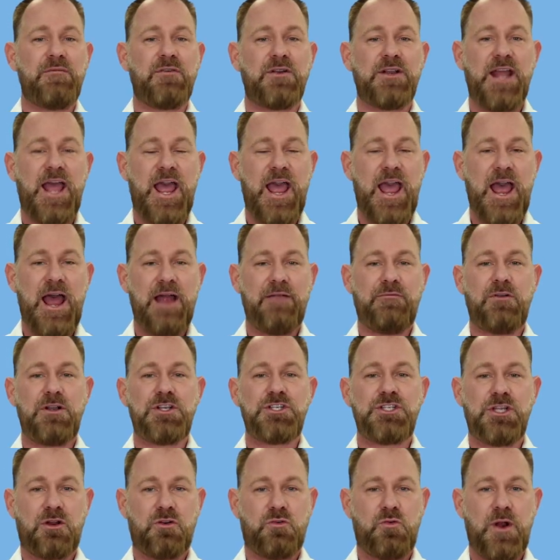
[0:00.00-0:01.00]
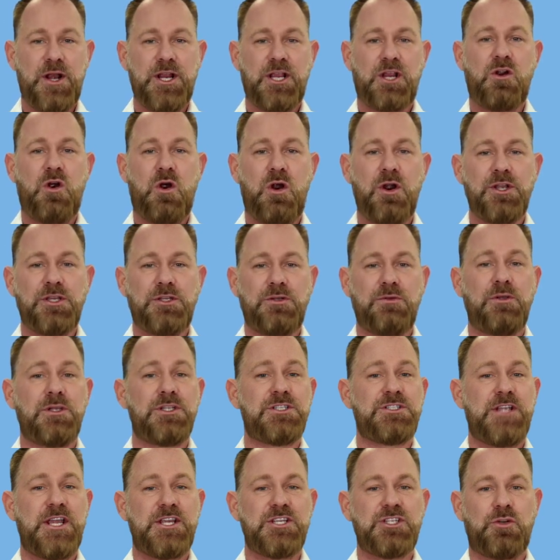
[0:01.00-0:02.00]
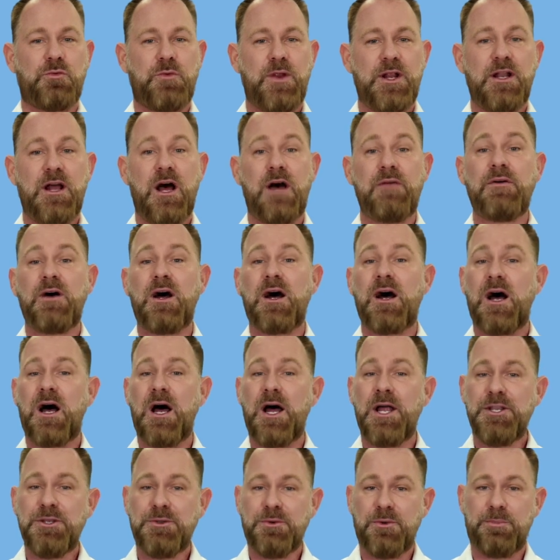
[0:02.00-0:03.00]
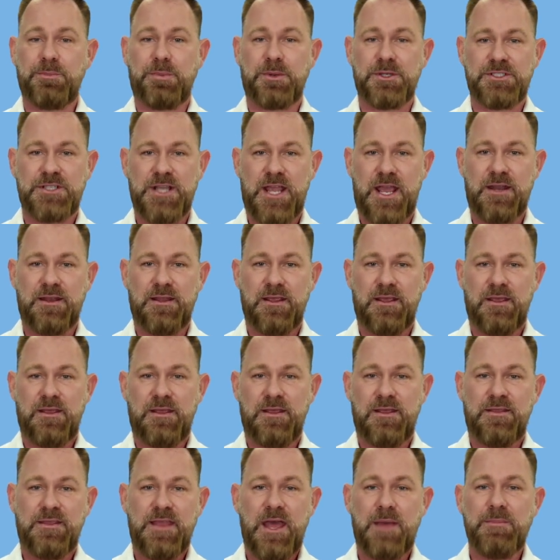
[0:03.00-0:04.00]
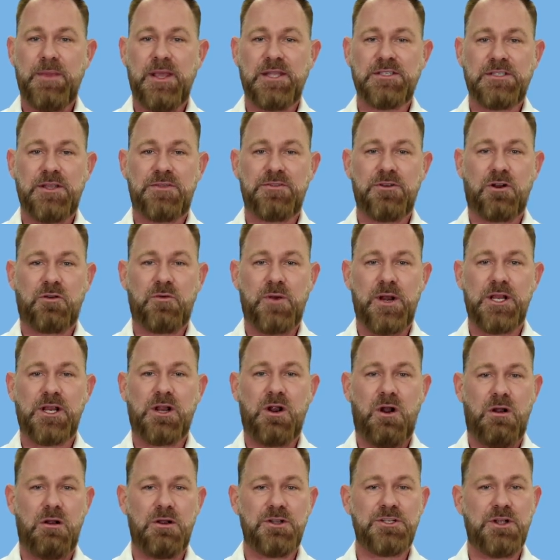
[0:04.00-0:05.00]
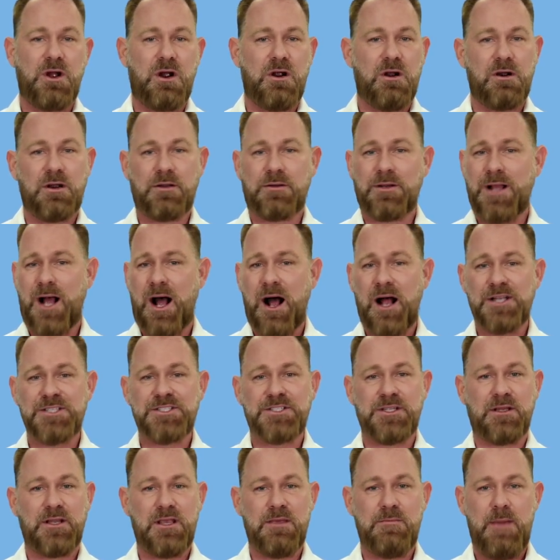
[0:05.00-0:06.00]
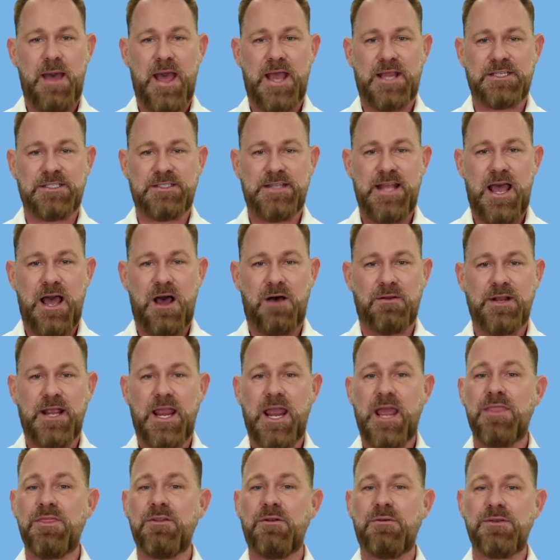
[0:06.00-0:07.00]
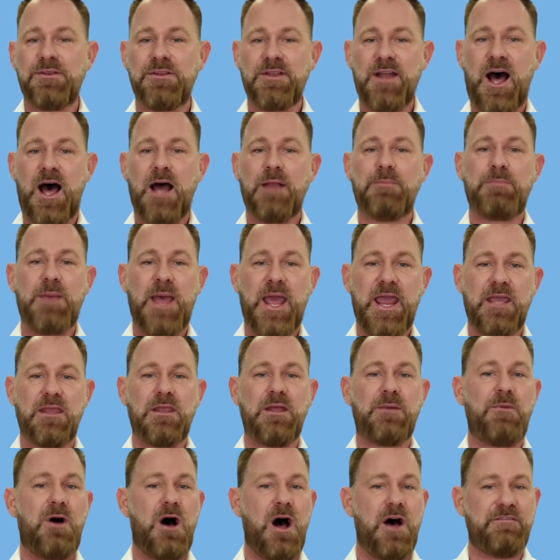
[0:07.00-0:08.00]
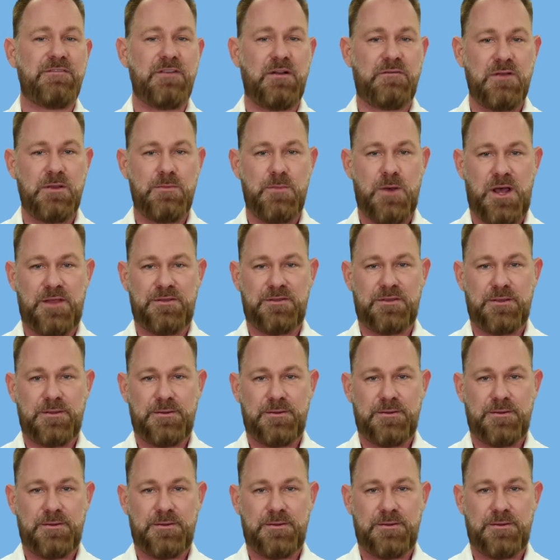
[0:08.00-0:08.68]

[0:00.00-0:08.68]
an average credit card utilization rate of 100%. That means that their credit cards are constantly maxed out and they're not paying them off every month.